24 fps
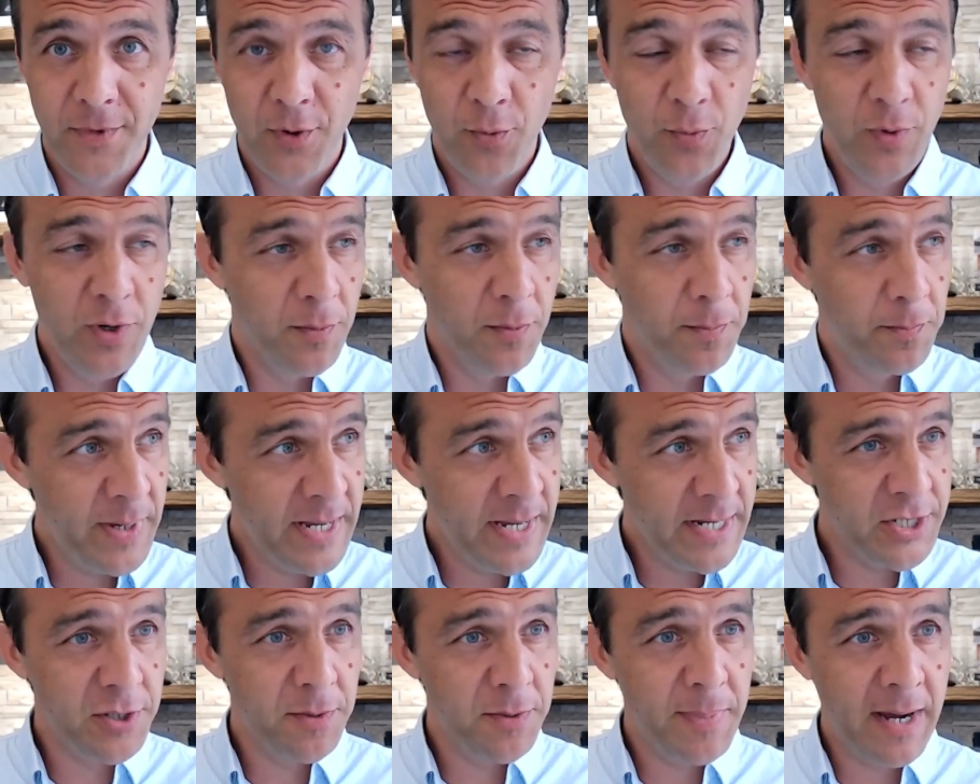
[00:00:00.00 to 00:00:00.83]
We all
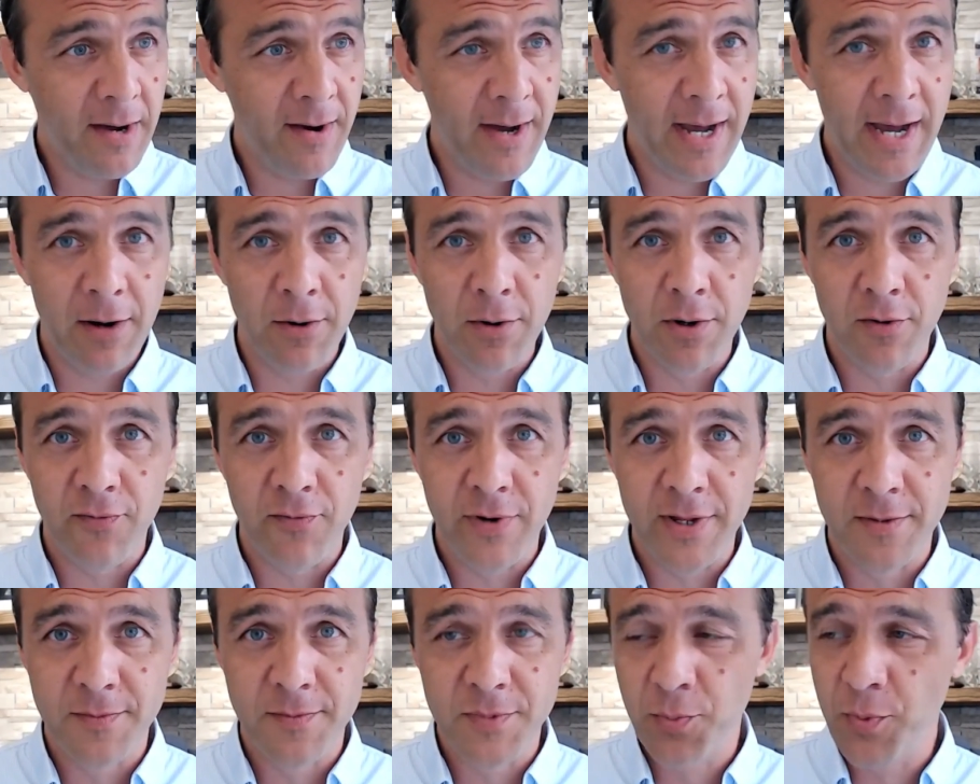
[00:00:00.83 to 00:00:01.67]
bitch about
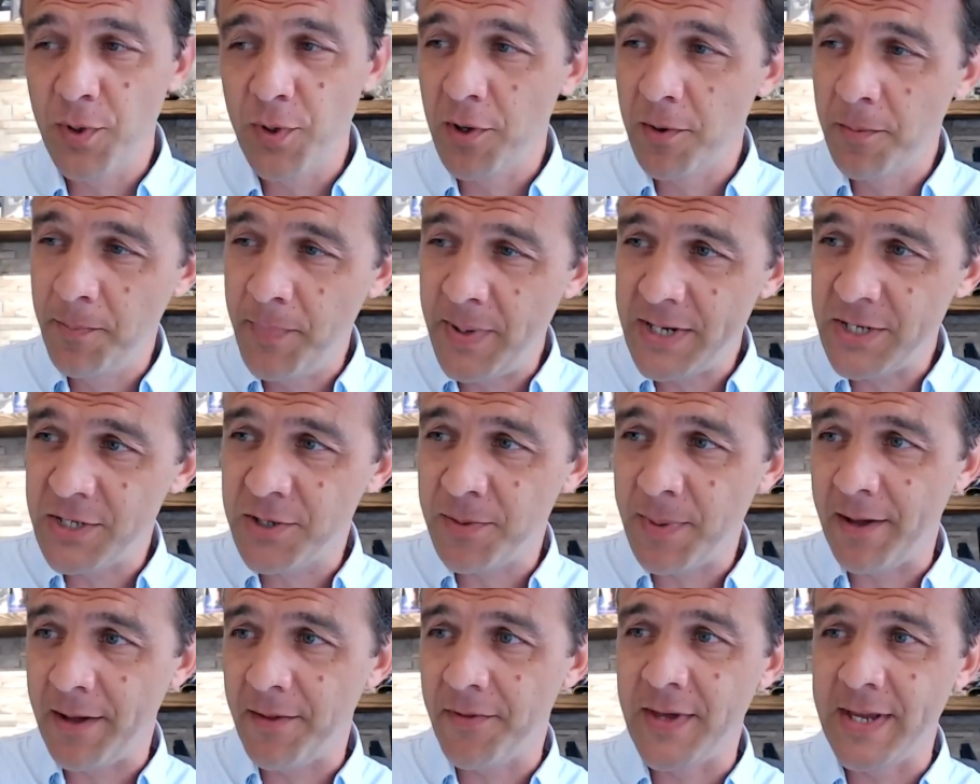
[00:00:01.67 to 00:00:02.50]
algorithms. We all bitch
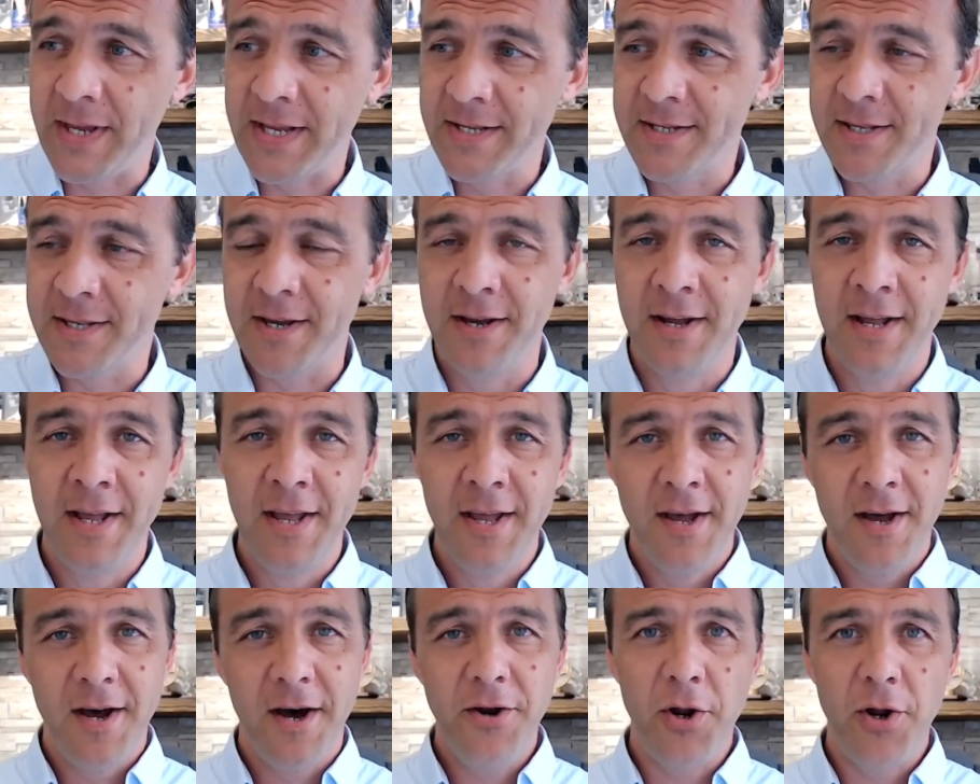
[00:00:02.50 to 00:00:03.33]
about things that
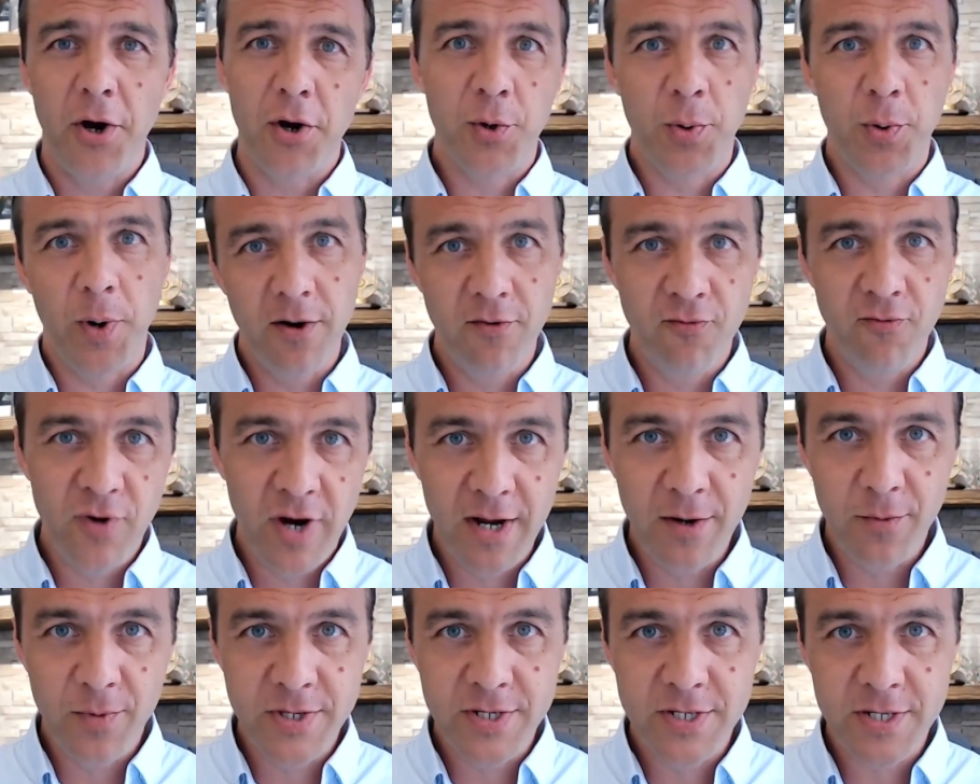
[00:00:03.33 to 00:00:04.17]
are not quite
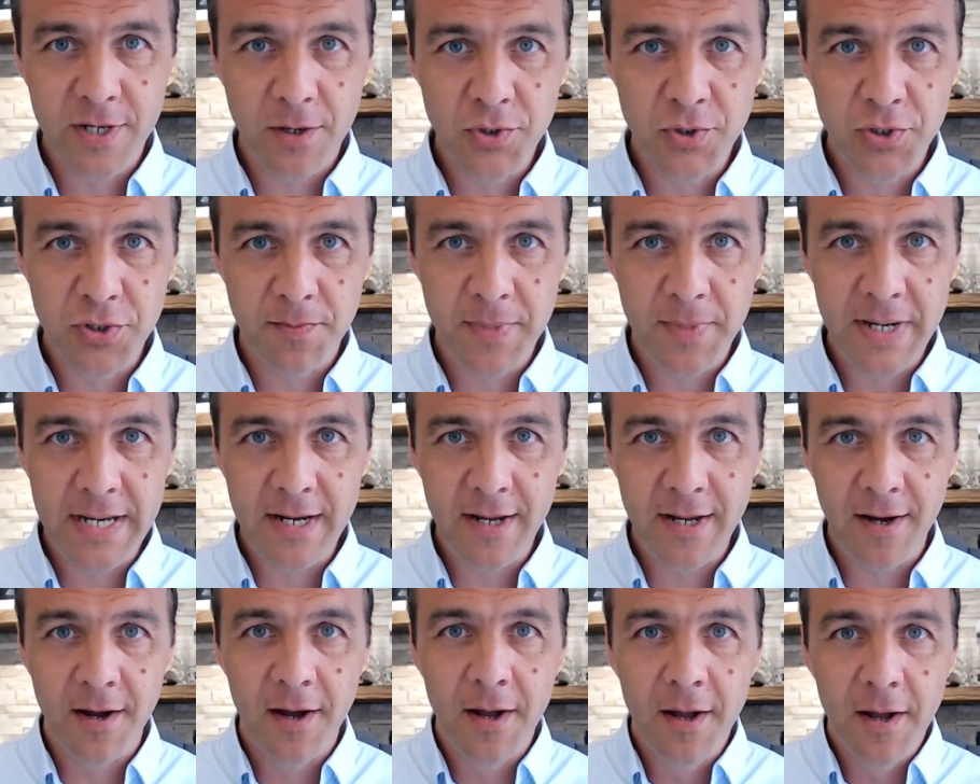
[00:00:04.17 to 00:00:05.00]
right with social
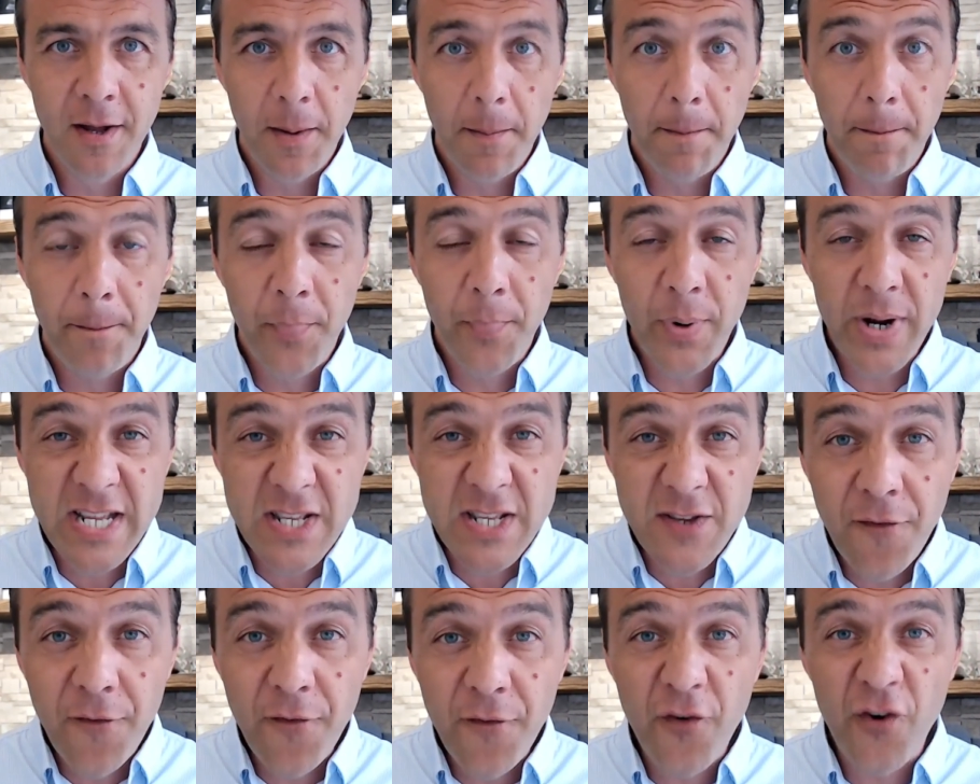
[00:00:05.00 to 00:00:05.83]
media, but
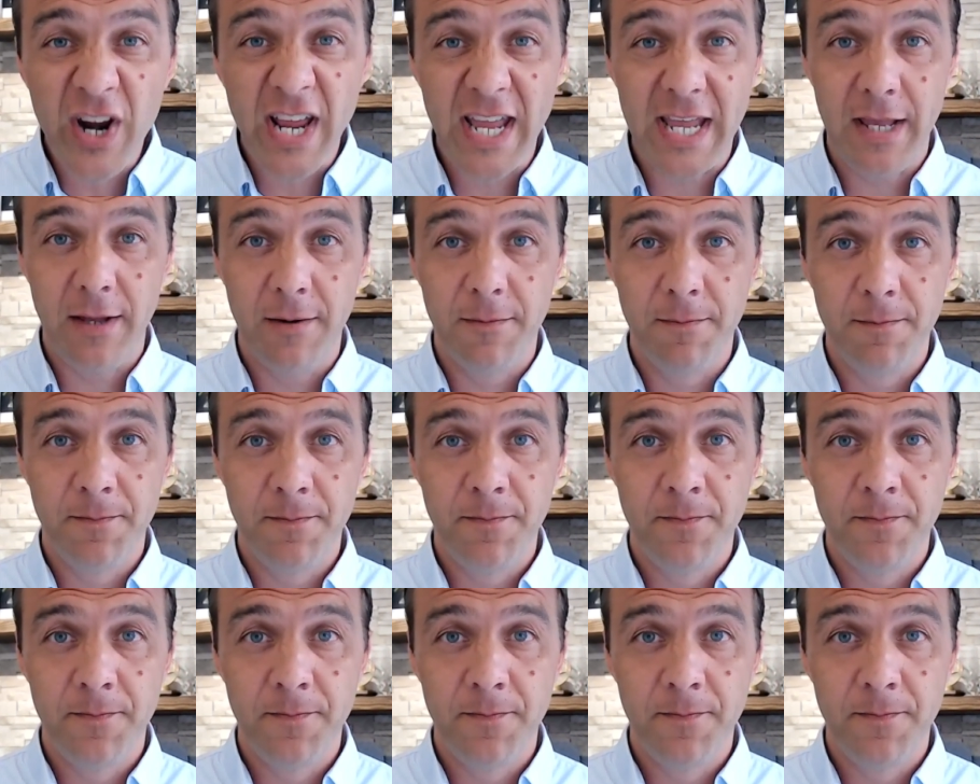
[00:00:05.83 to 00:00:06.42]
it's free.